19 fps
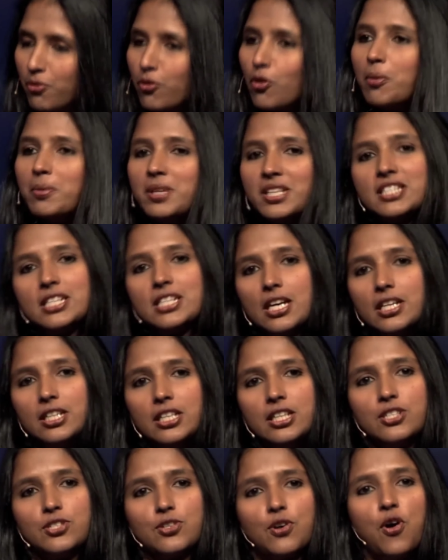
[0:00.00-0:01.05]
performing
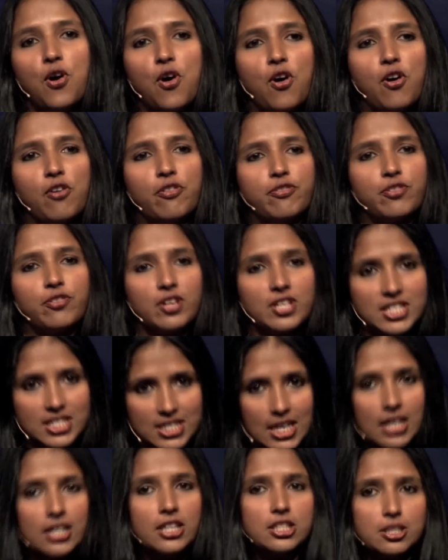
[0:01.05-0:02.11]
studies of
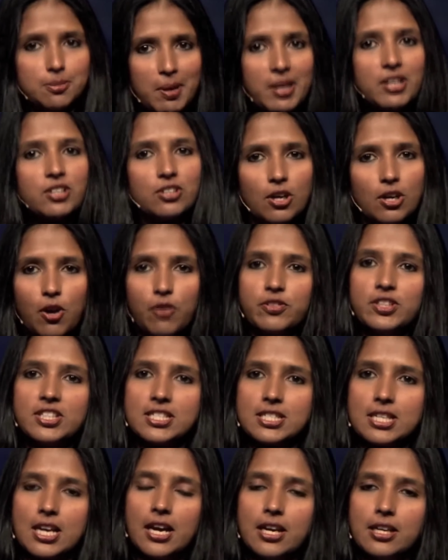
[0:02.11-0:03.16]
stellar spectra of
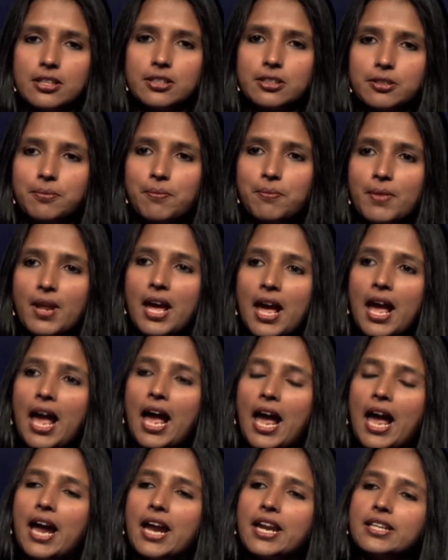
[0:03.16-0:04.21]
this kind.
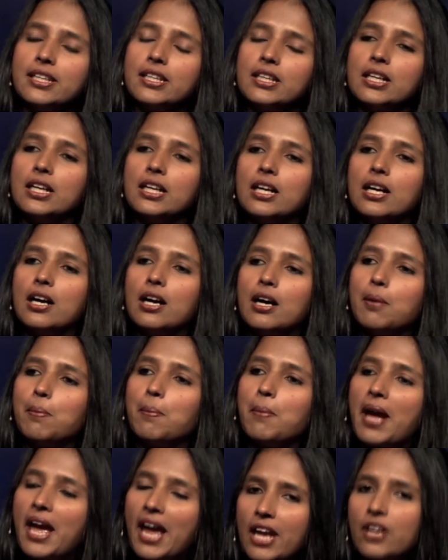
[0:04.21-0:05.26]
And
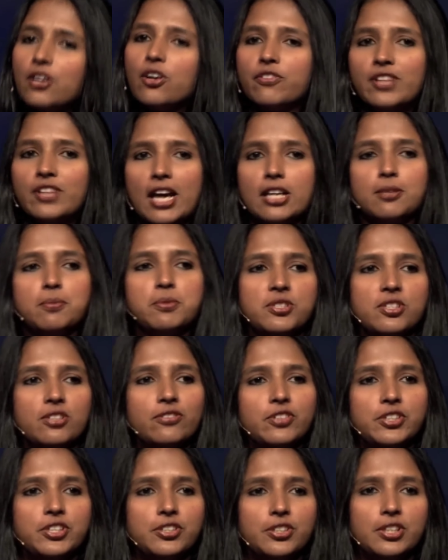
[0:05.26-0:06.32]
the head of that
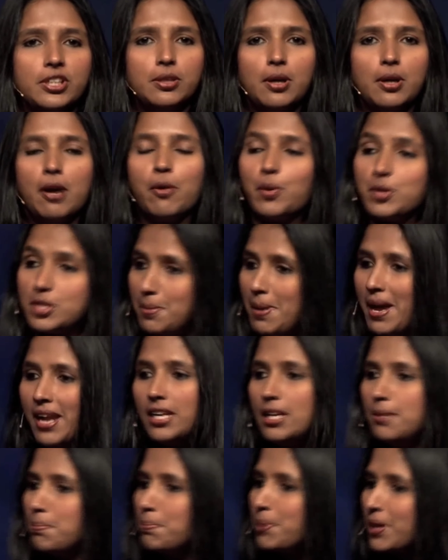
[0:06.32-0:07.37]
observatory was a
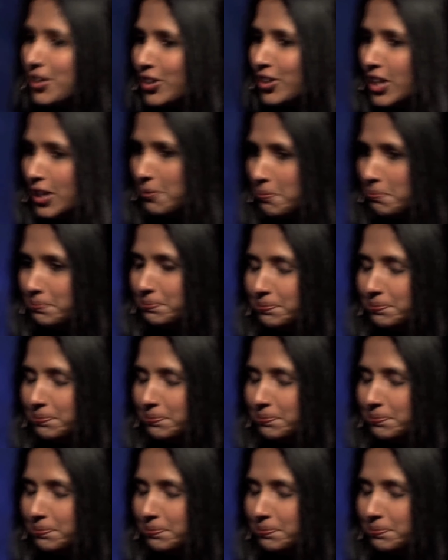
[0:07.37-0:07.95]
man named Pickering.